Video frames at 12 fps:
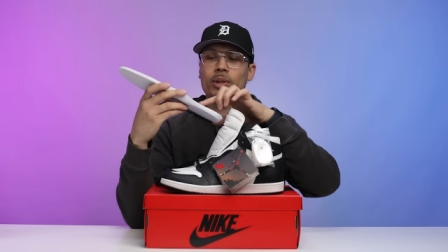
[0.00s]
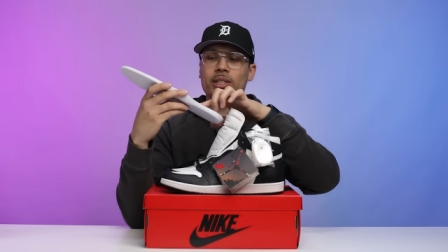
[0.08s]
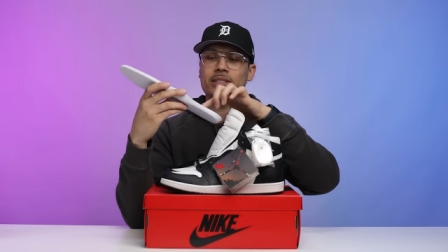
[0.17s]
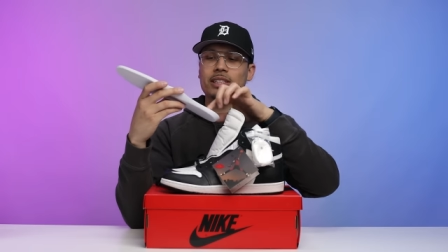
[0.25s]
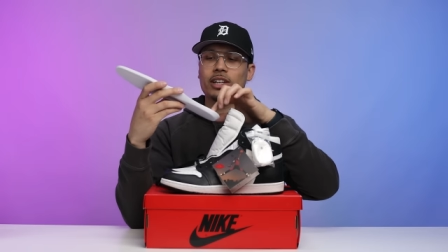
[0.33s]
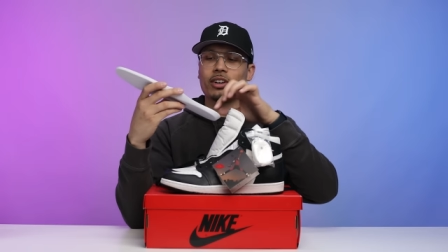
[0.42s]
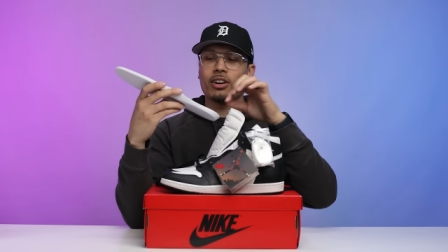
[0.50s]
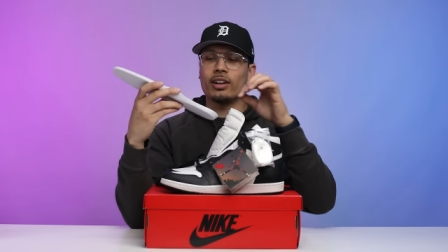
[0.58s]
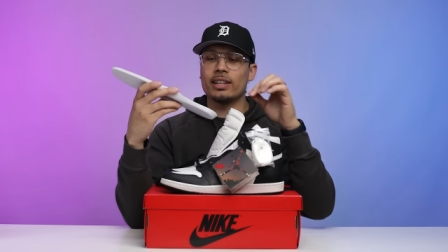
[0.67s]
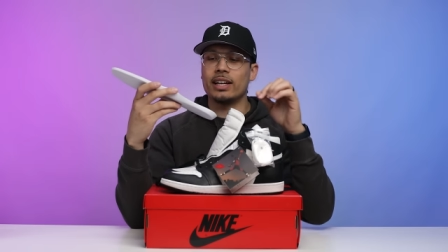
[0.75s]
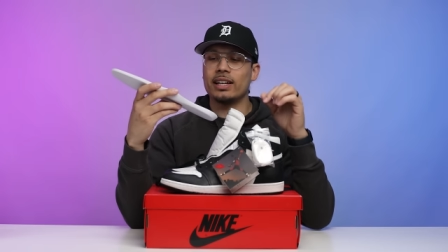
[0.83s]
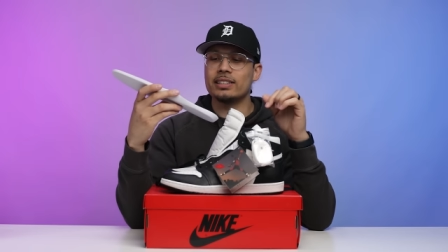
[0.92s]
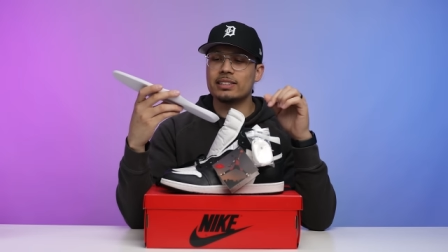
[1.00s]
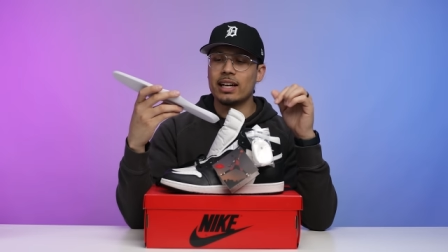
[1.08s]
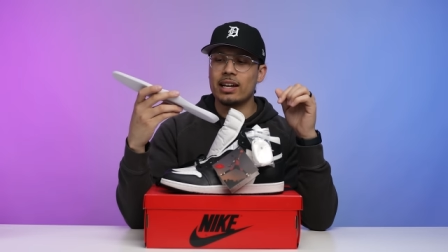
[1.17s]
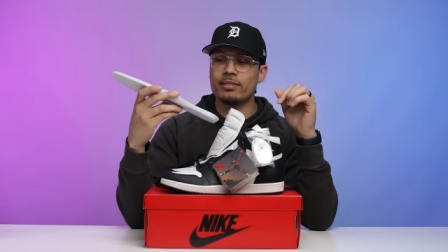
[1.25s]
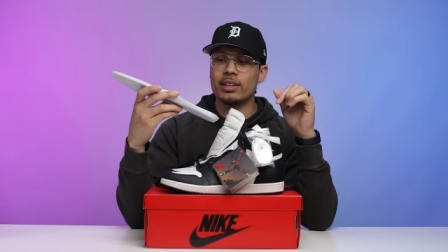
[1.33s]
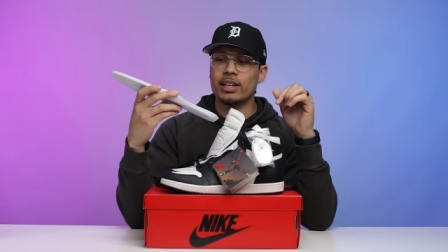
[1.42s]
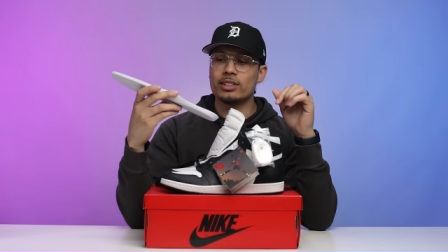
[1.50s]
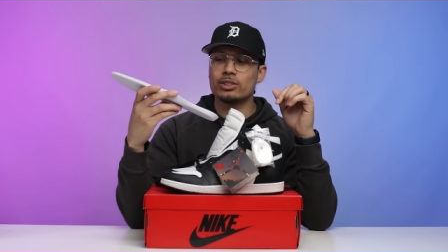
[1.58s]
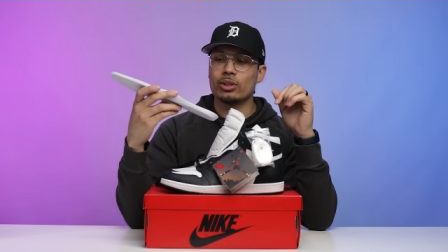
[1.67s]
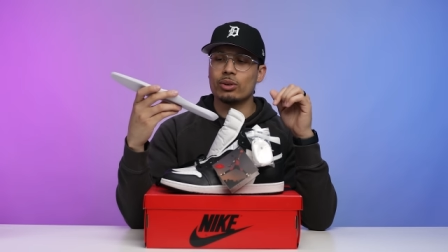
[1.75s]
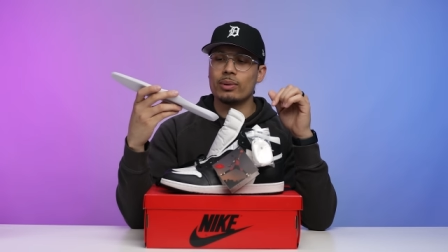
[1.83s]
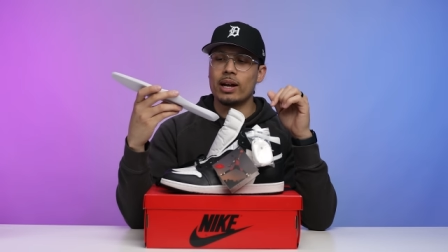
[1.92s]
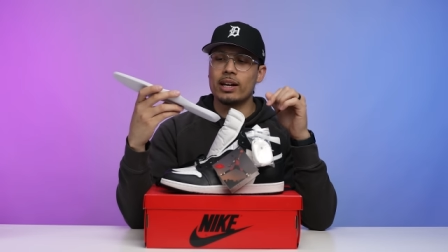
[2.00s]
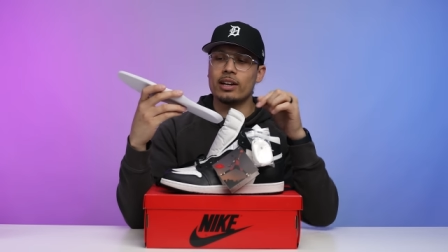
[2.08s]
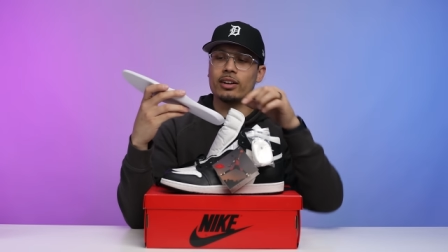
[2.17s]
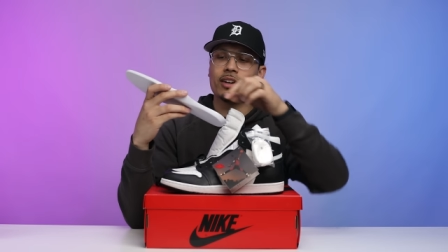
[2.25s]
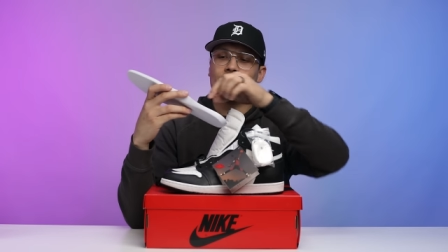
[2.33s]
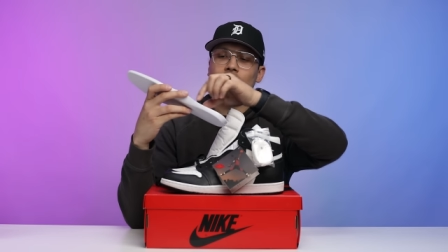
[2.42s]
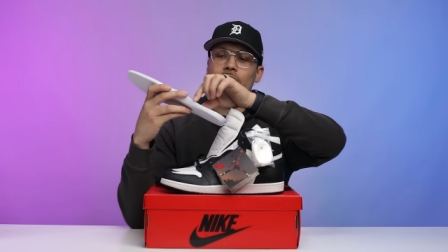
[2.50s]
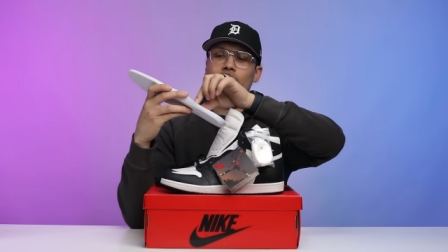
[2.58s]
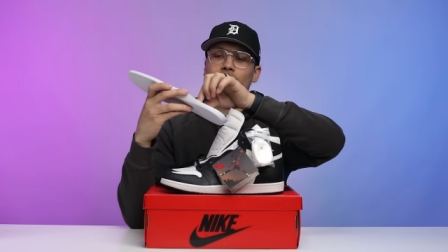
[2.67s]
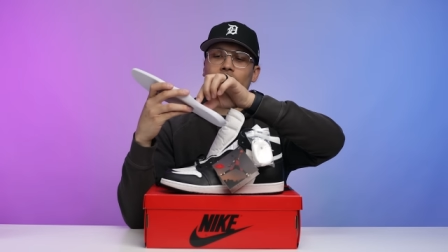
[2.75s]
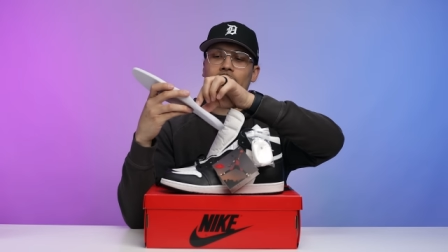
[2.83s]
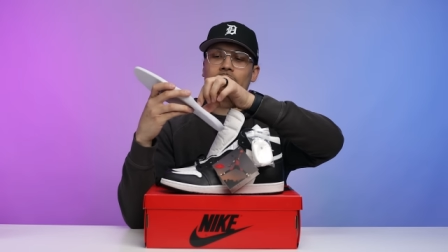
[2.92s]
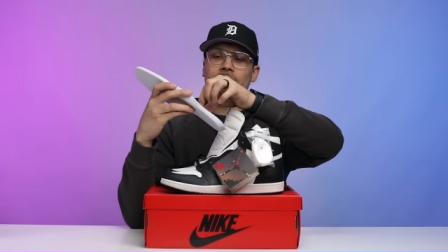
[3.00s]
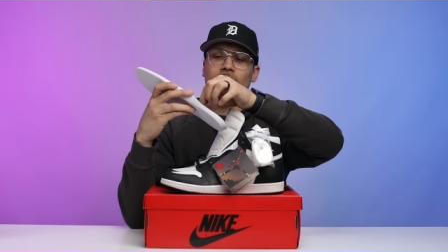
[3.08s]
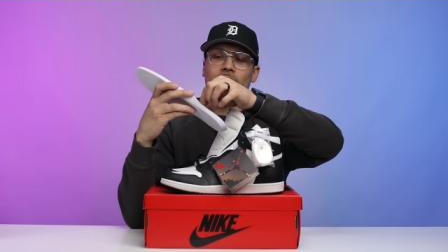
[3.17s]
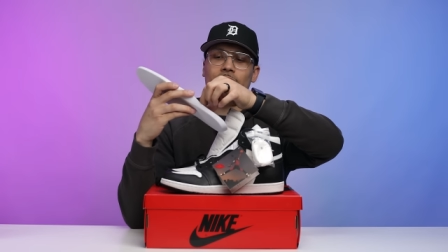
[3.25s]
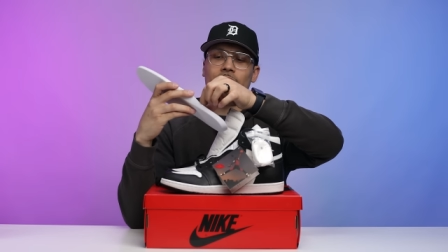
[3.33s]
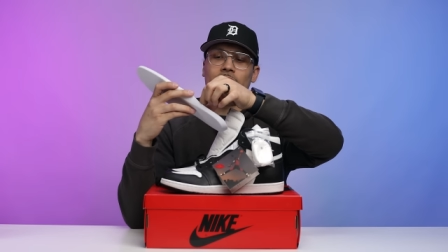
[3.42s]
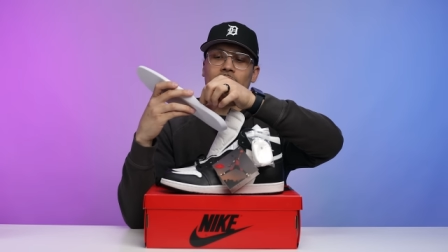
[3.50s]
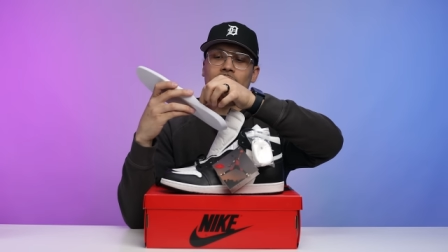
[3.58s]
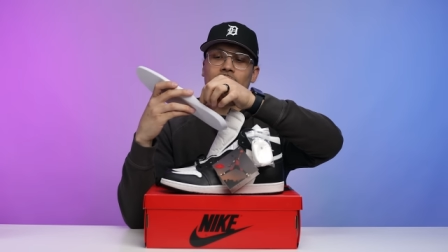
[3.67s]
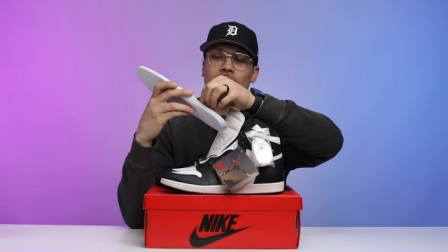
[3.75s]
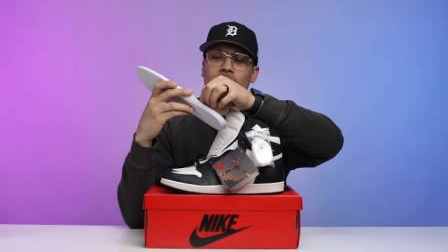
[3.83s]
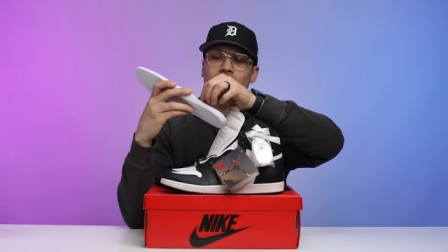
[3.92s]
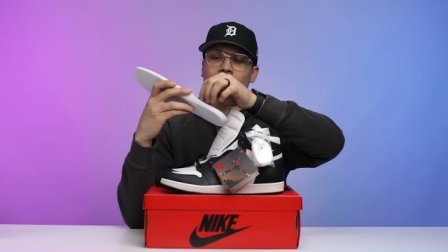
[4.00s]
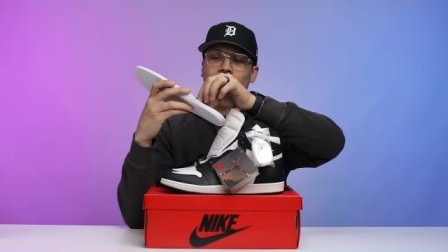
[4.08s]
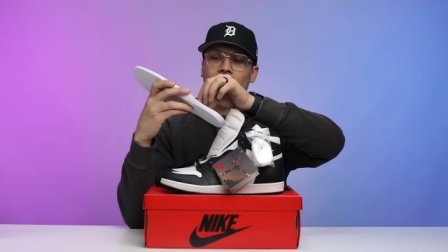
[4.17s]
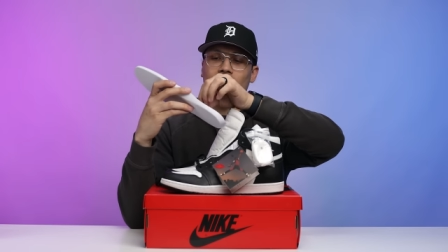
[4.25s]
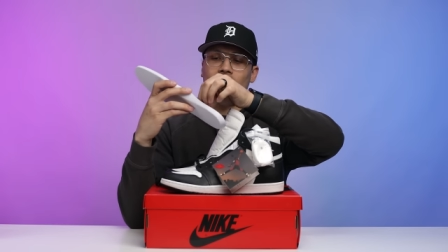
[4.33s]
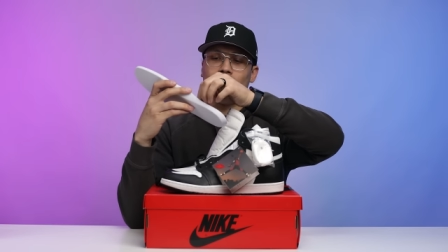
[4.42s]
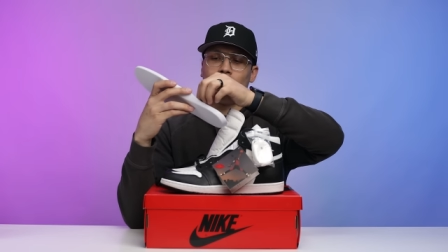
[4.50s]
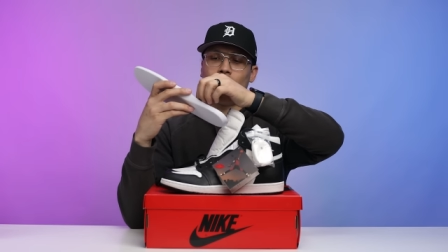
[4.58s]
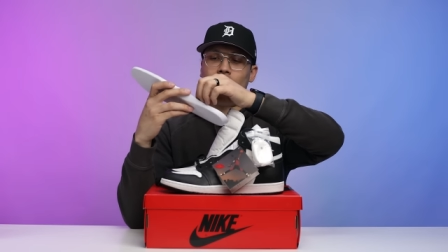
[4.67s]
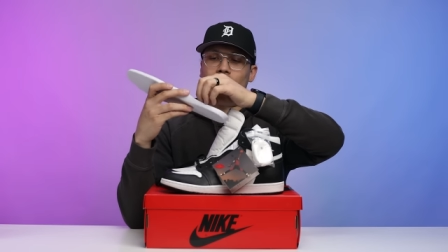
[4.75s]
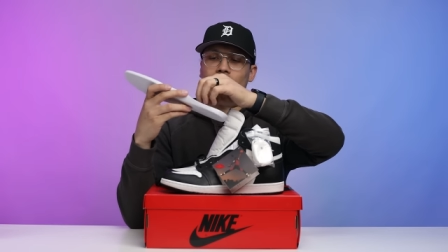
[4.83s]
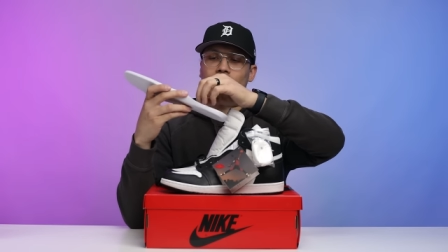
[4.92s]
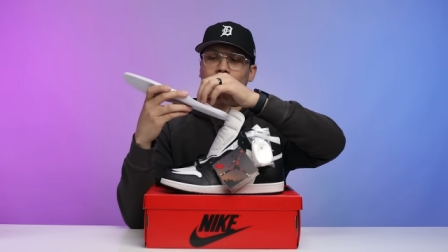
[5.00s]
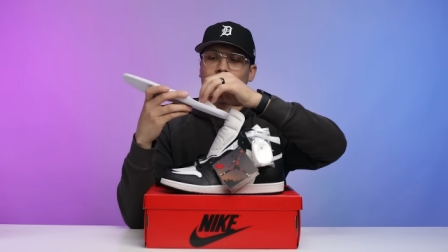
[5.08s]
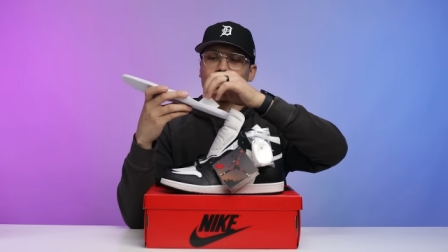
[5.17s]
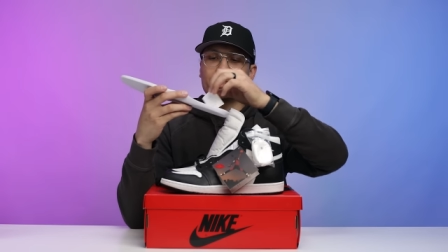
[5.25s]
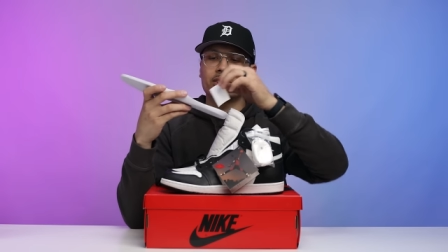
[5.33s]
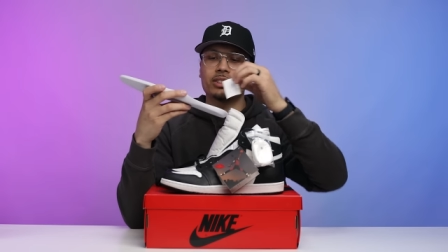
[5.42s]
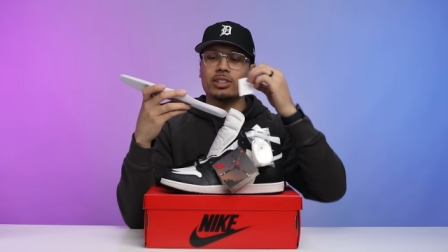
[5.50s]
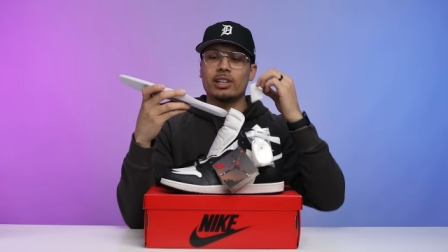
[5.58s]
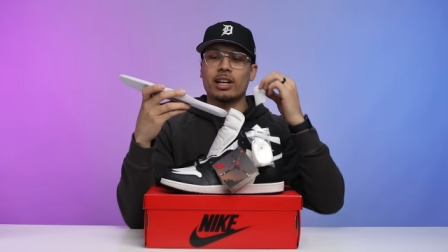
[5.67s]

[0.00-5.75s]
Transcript: with the sticker on the inside of the insole right here. You can peel this off. I'm gonna peel it off real quick just so